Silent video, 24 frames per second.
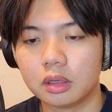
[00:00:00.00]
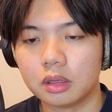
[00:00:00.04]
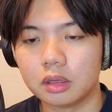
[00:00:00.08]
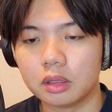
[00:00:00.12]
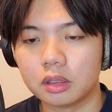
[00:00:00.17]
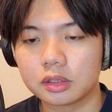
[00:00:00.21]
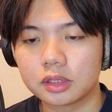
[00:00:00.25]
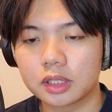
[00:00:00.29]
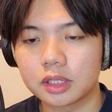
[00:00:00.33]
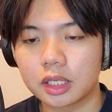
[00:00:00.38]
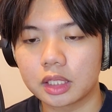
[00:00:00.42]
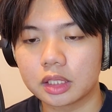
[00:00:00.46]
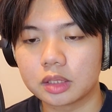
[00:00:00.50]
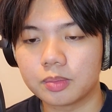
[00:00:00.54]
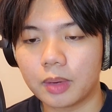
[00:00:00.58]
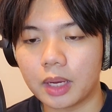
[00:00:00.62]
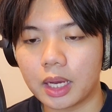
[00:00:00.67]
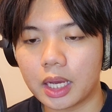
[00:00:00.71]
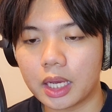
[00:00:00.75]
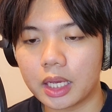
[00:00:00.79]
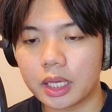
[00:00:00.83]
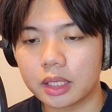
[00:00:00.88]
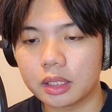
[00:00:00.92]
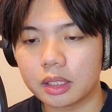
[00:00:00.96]
Looks like it's
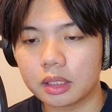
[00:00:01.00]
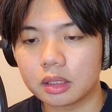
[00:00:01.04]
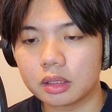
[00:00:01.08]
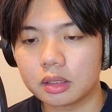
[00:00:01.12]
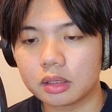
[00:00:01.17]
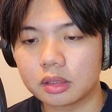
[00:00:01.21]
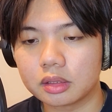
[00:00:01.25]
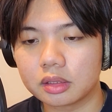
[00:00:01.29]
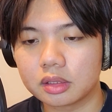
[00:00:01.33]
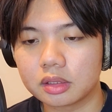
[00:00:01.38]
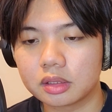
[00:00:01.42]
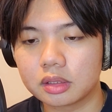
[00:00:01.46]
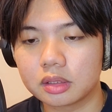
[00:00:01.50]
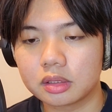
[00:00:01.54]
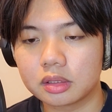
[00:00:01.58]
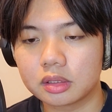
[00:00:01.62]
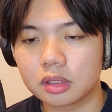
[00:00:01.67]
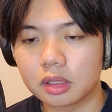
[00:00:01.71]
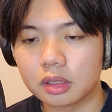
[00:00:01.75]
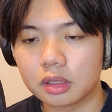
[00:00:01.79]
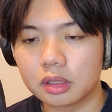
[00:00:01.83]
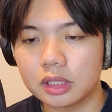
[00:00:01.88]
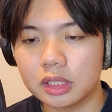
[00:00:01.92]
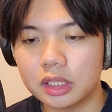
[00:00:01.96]
by
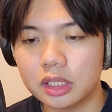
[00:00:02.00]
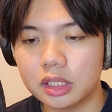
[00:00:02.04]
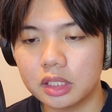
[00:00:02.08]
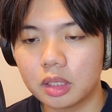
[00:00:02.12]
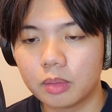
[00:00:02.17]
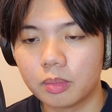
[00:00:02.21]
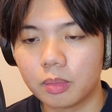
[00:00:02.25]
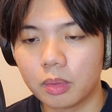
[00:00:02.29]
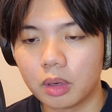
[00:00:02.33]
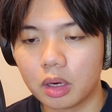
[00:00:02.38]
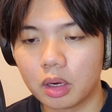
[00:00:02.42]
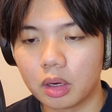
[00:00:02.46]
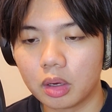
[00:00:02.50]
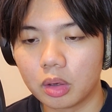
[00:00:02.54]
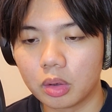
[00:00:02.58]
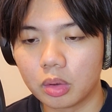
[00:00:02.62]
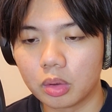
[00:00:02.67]
SOLIDEMO.